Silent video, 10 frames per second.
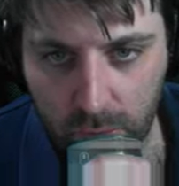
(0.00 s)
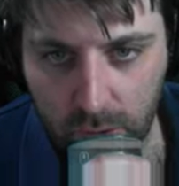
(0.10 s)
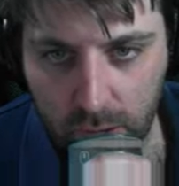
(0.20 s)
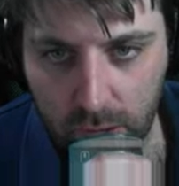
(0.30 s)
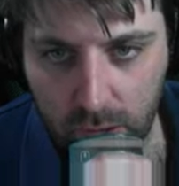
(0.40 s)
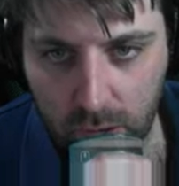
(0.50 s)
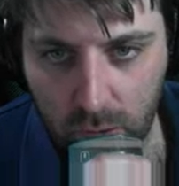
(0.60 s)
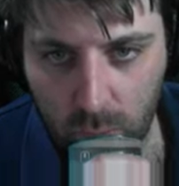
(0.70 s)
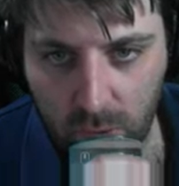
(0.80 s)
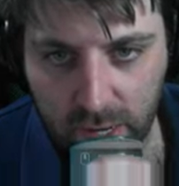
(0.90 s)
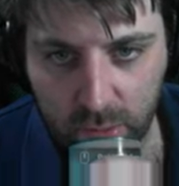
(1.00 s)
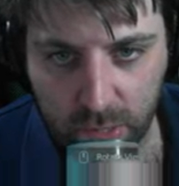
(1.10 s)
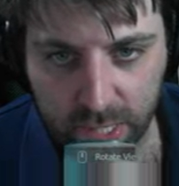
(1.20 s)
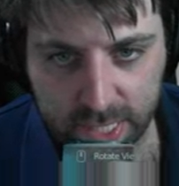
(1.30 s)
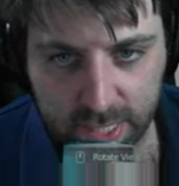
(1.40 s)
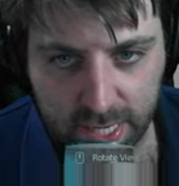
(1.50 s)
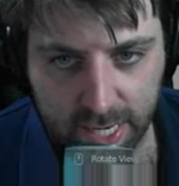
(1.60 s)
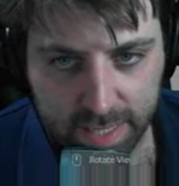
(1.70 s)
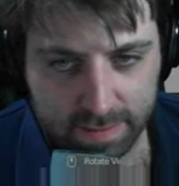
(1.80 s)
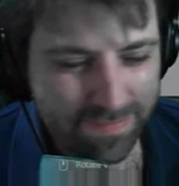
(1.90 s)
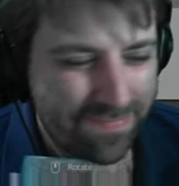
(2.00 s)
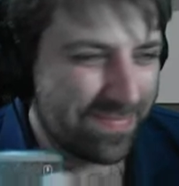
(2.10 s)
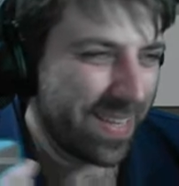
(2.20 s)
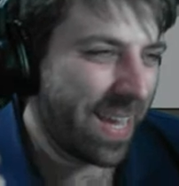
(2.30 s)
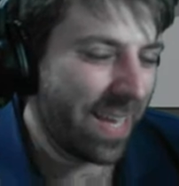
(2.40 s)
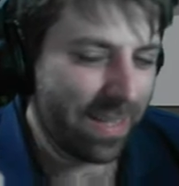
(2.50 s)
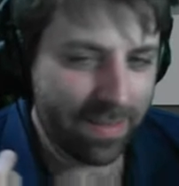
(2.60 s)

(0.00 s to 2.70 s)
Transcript: uh, why are you working so hard? Know eh.